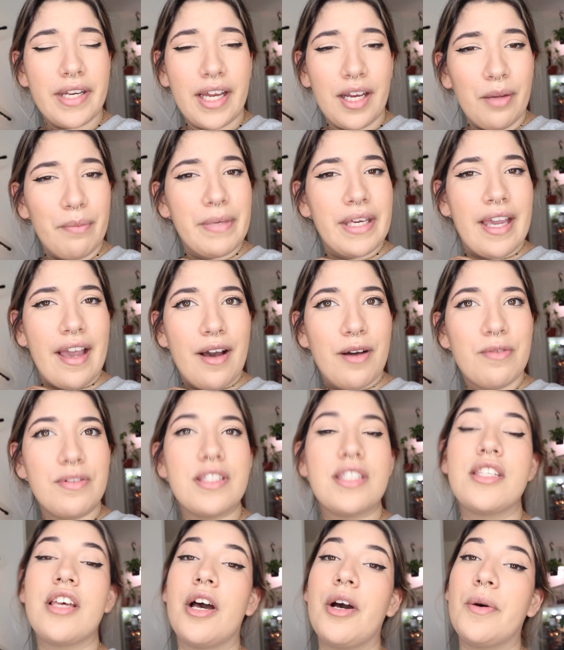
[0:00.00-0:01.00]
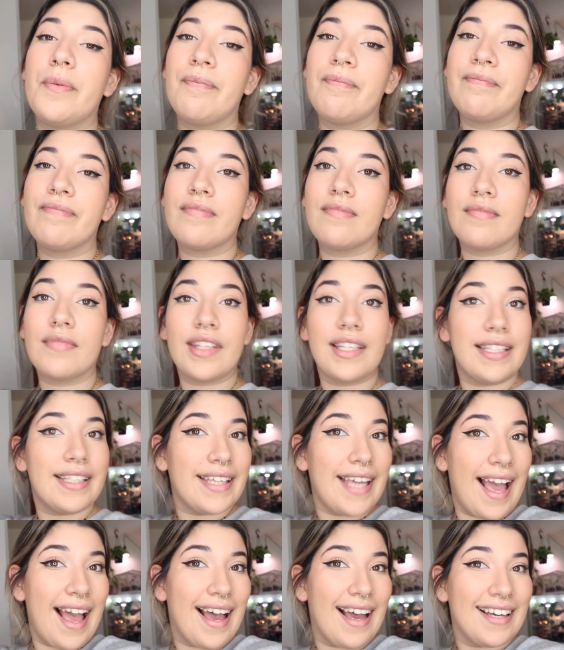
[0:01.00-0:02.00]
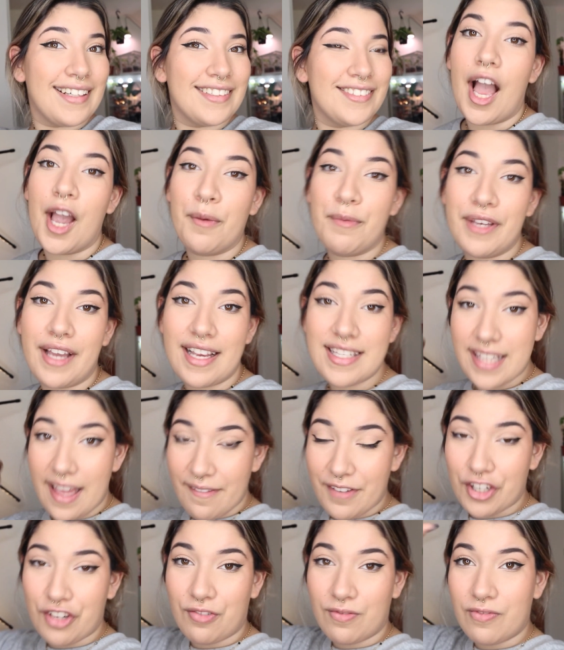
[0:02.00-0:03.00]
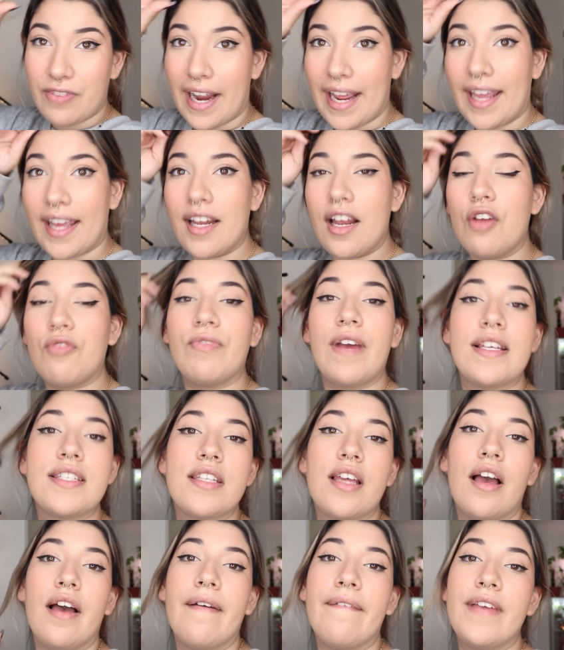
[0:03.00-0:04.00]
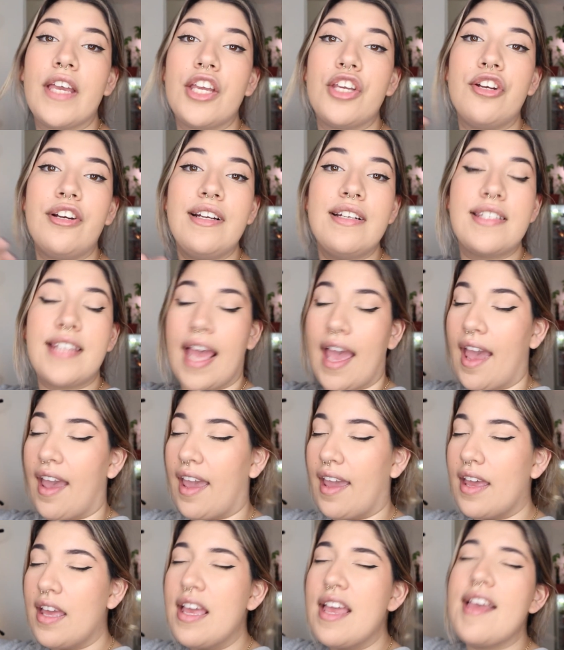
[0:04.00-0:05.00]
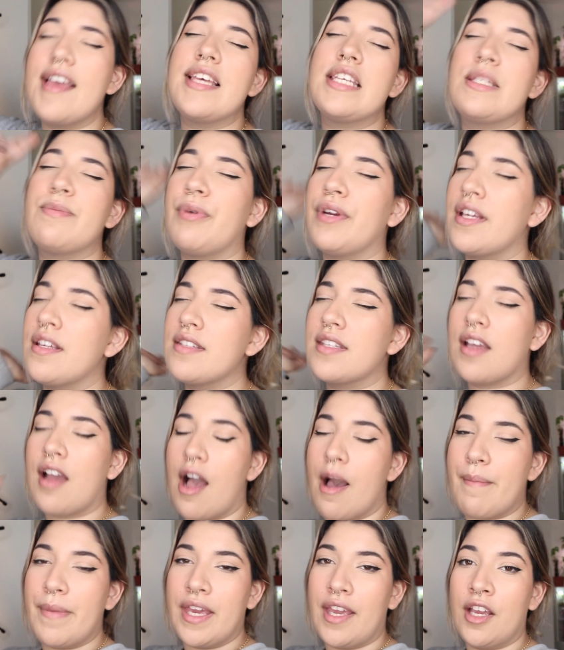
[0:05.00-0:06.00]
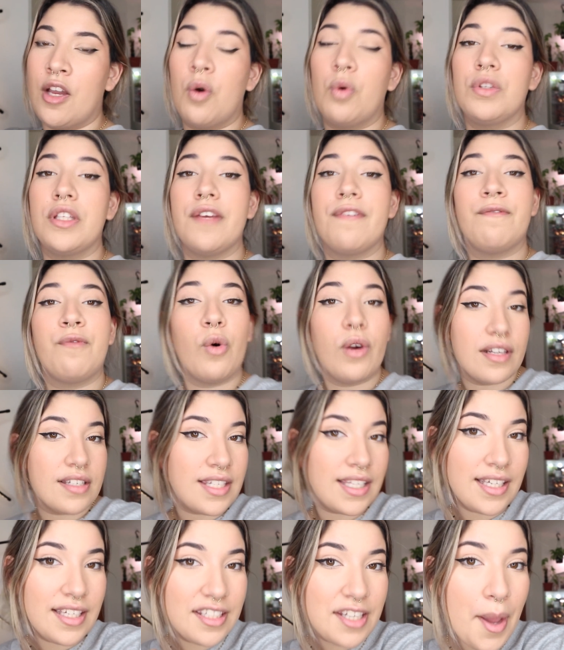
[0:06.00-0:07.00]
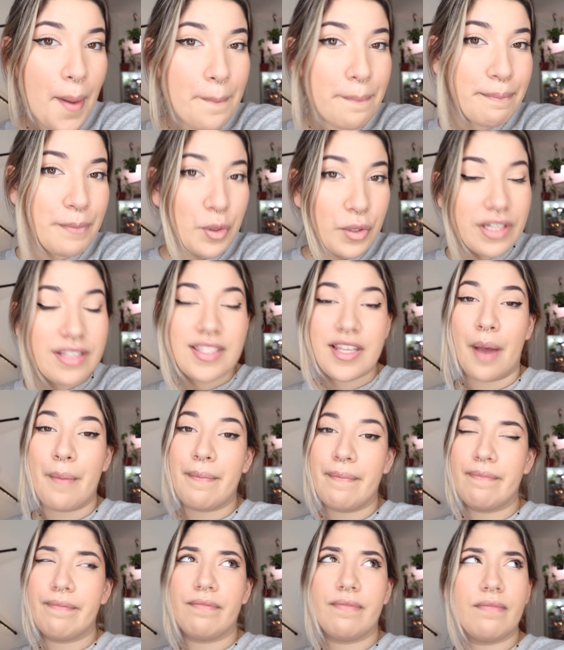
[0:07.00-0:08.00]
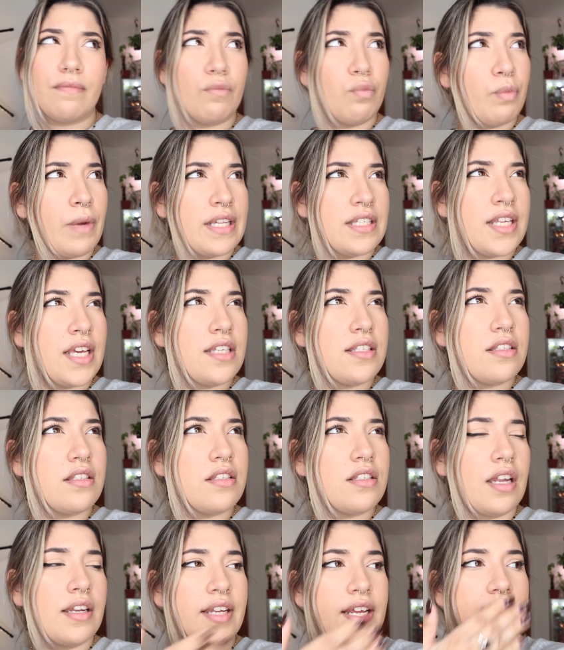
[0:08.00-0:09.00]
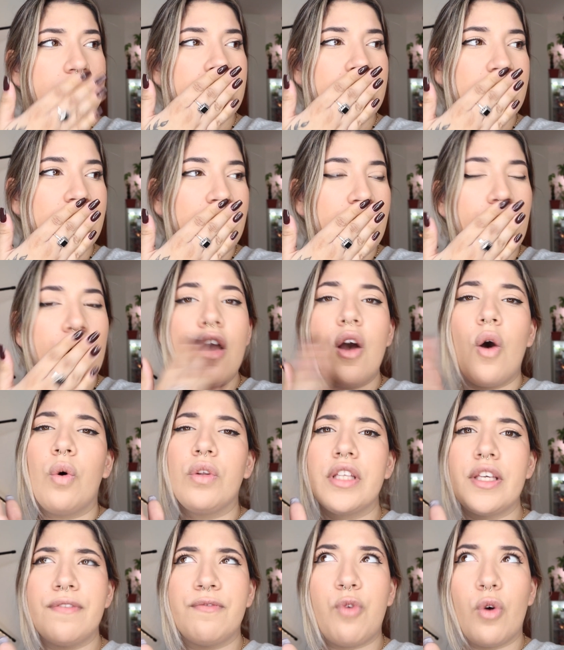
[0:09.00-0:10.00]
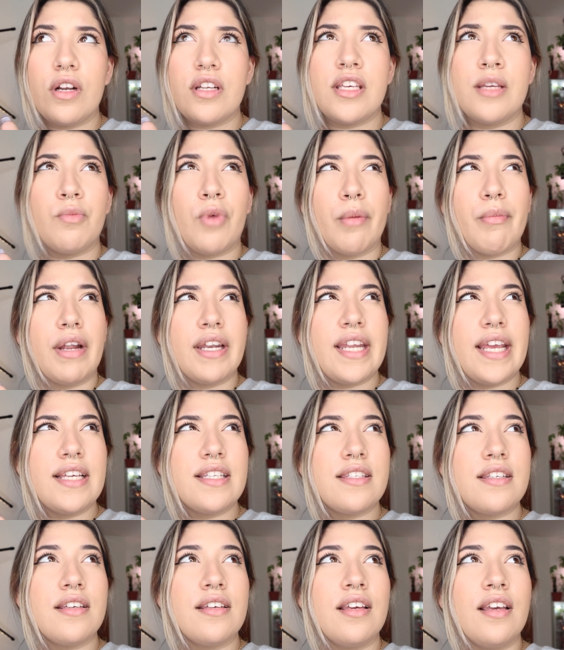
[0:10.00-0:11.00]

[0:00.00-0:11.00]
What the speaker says: help me out, so yeah, hope you guys have a great rest of your day. Spring is coming. Only 14 more Wednesdays? Sundays? Only 14 more Mondays?